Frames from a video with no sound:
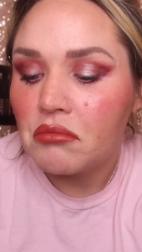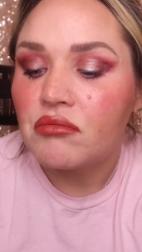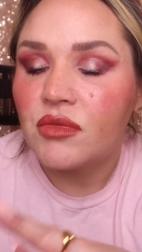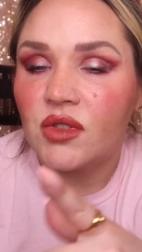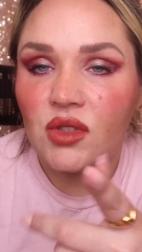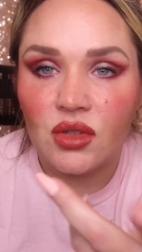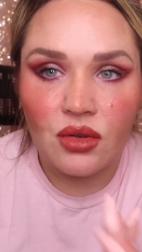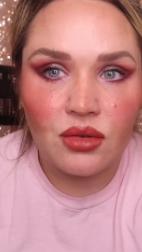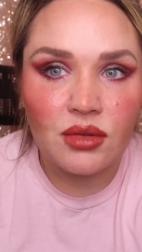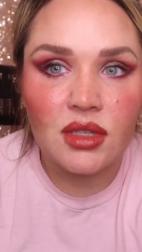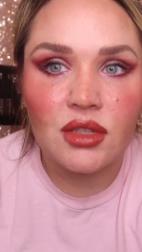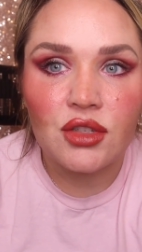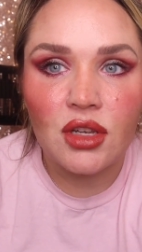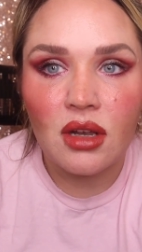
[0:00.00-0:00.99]
So
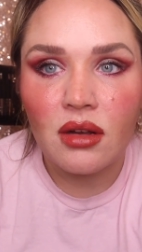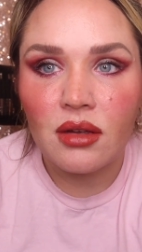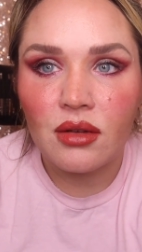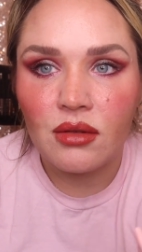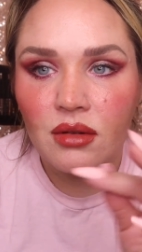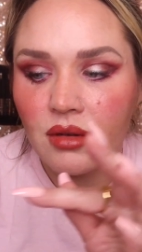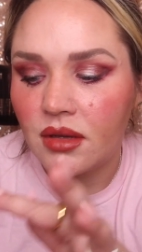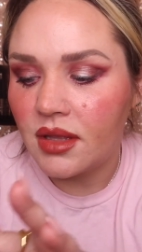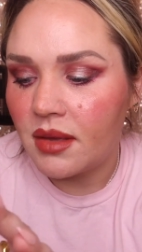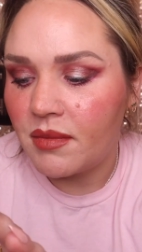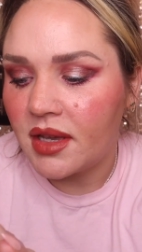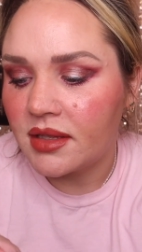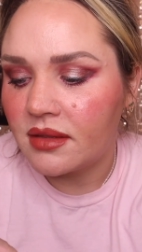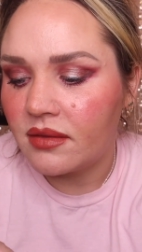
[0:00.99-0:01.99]
it's the cherry oil that
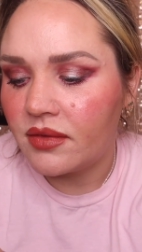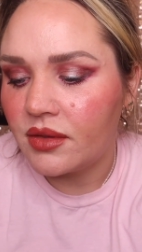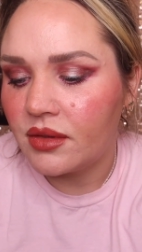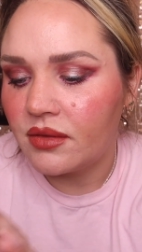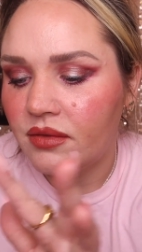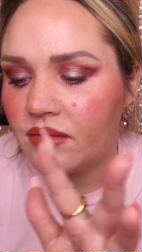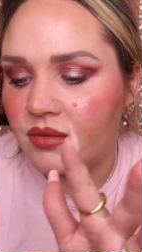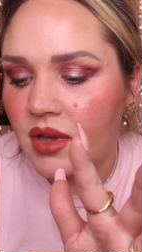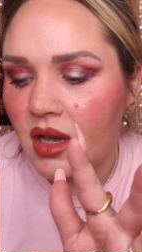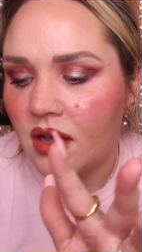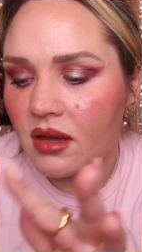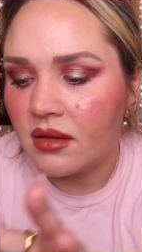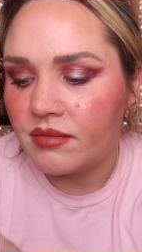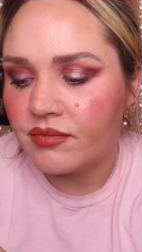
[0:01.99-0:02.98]
makes it feel,
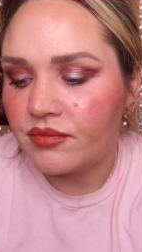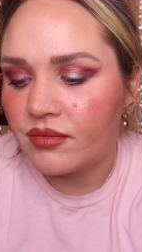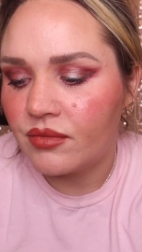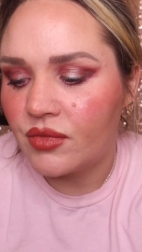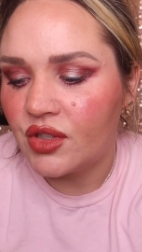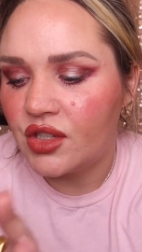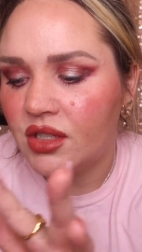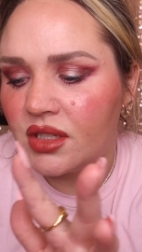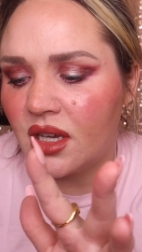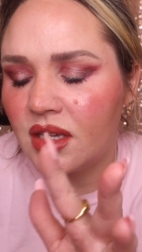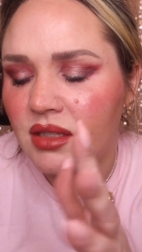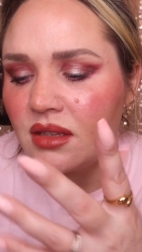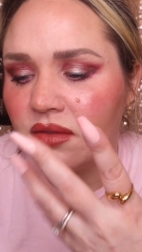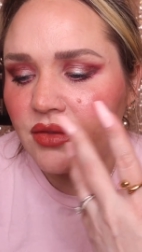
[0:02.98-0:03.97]
um, which it
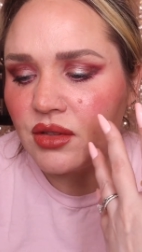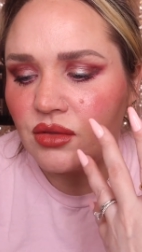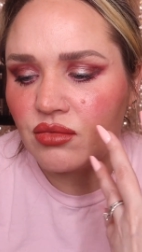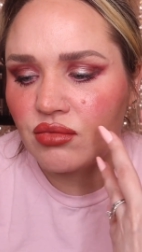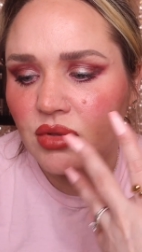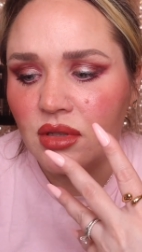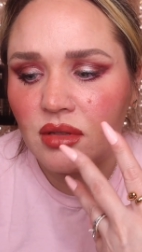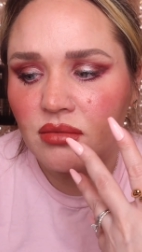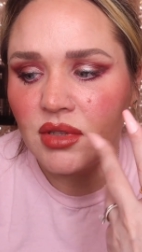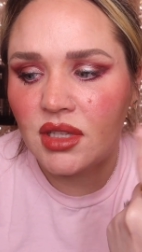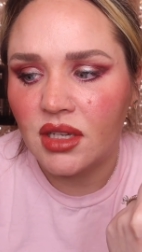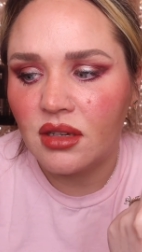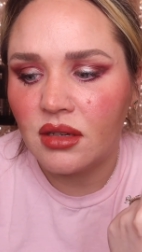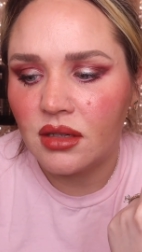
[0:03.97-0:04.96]
does, it feels really,
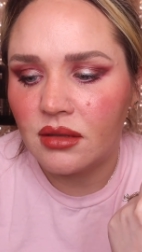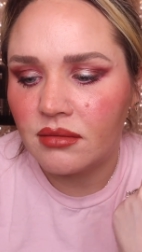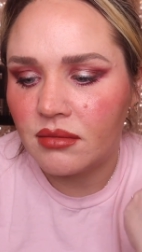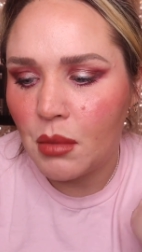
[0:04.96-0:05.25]
really good.